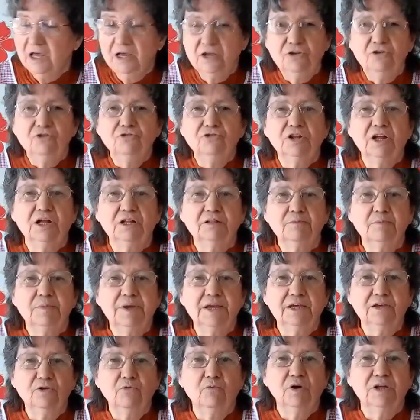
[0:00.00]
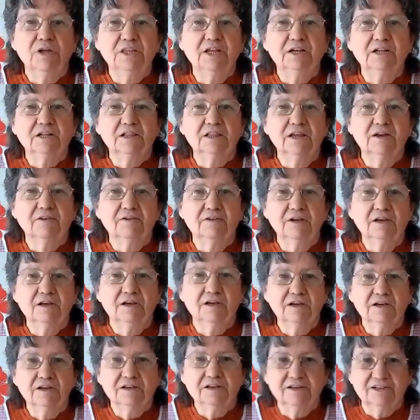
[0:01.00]
You tell me, you are the
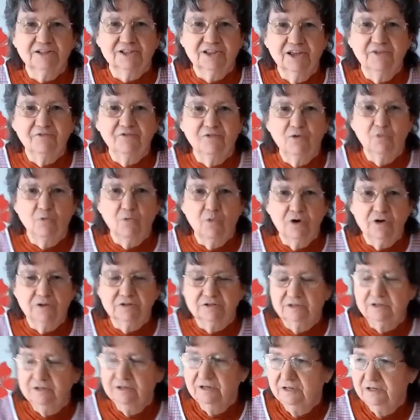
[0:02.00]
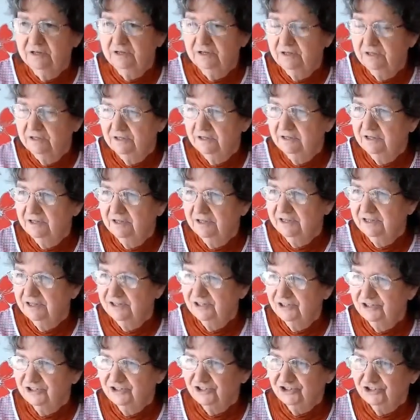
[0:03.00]
clever one.
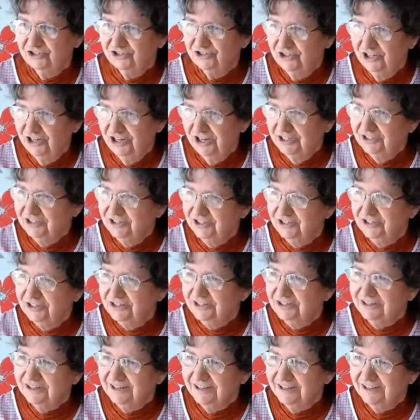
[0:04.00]
Shit.